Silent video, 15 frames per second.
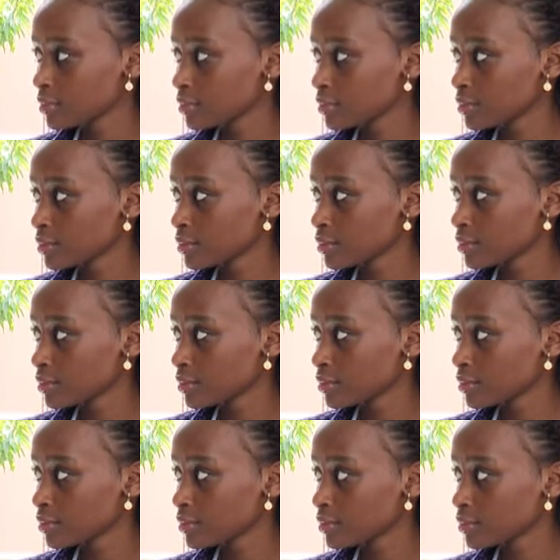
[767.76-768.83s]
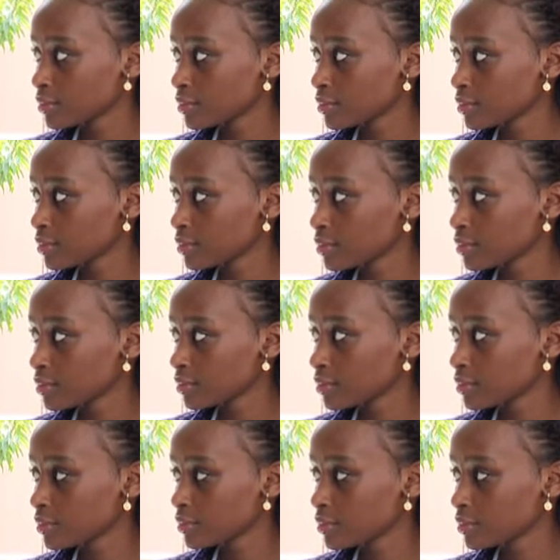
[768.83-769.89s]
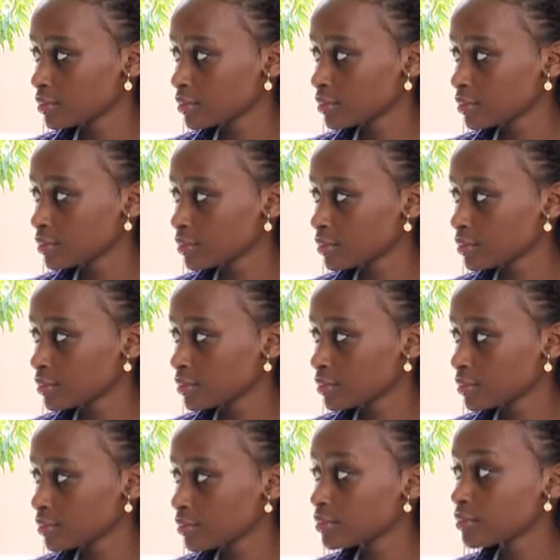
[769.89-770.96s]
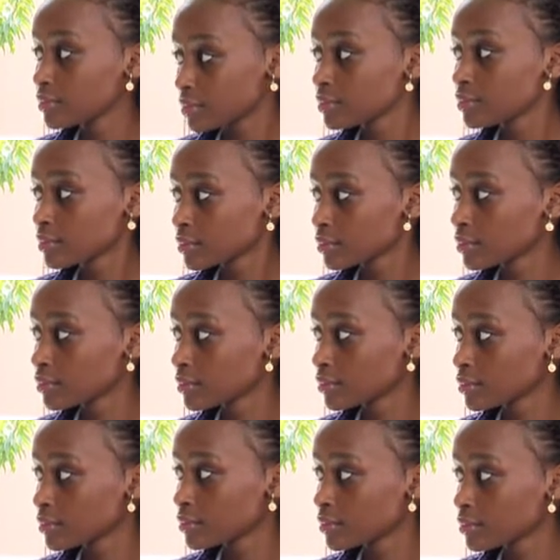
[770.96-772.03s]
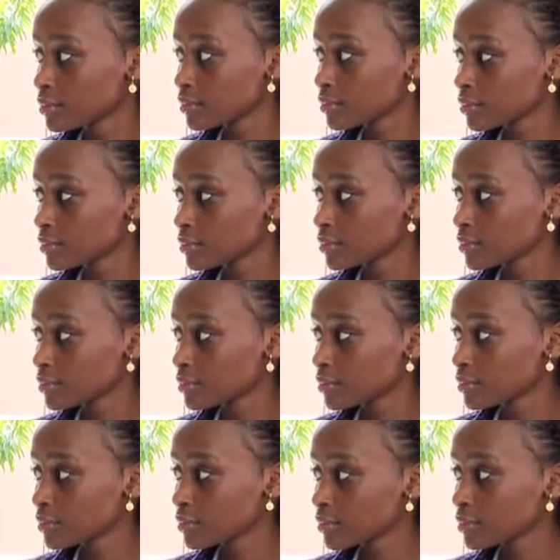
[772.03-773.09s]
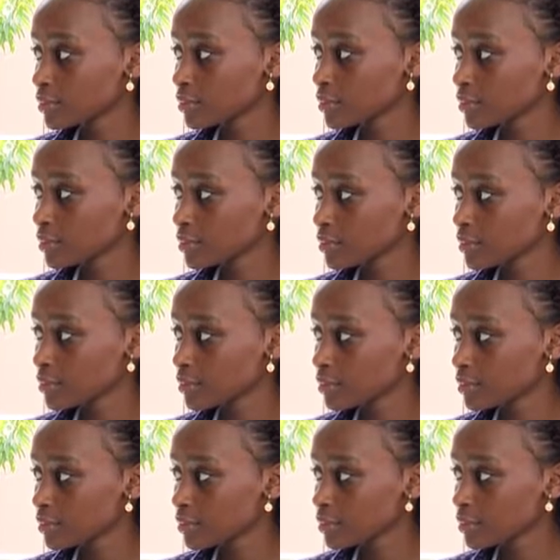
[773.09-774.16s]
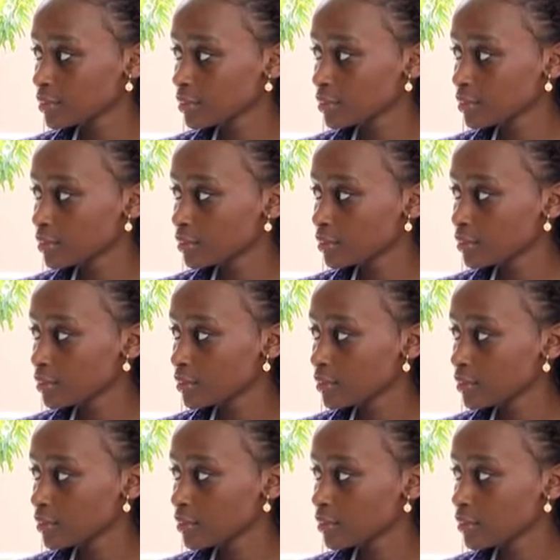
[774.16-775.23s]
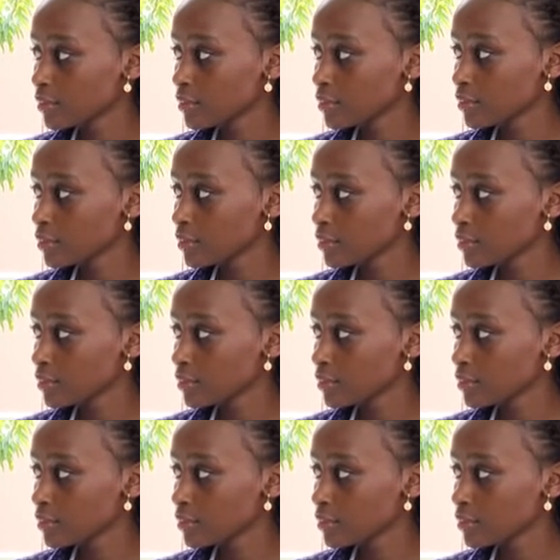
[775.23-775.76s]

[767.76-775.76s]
No words are spoken by the person on screen.